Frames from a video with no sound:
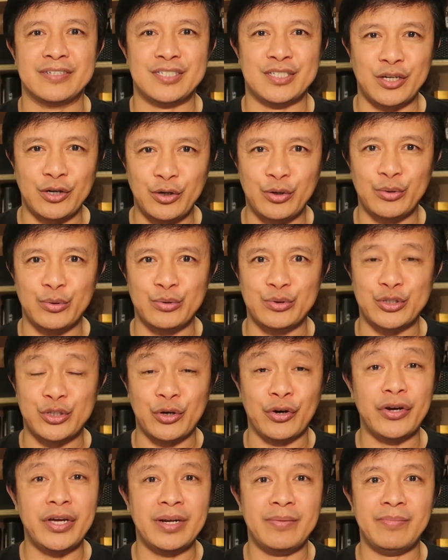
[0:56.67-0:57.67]
So
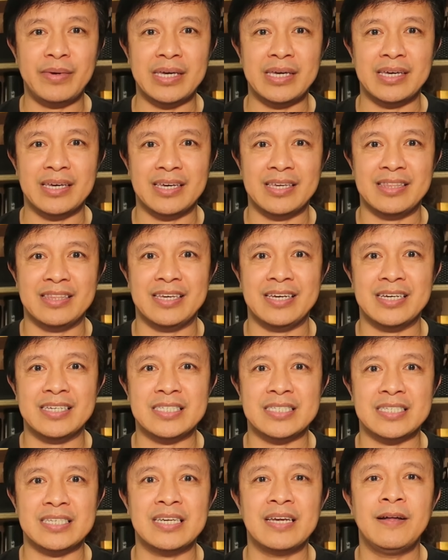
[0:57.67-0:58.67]
join me in
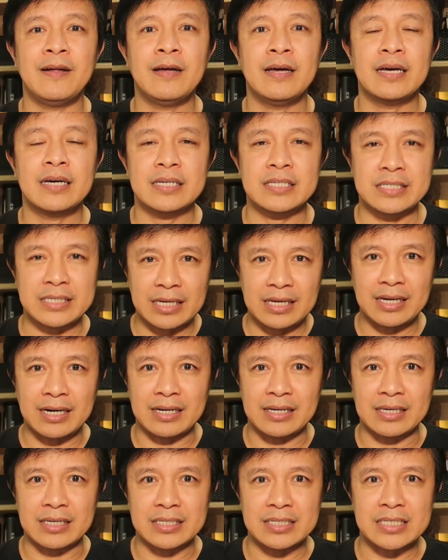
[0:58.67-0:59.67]
this
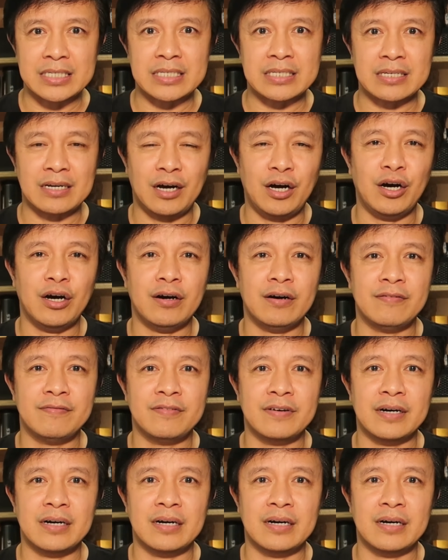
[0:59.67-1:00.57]
series of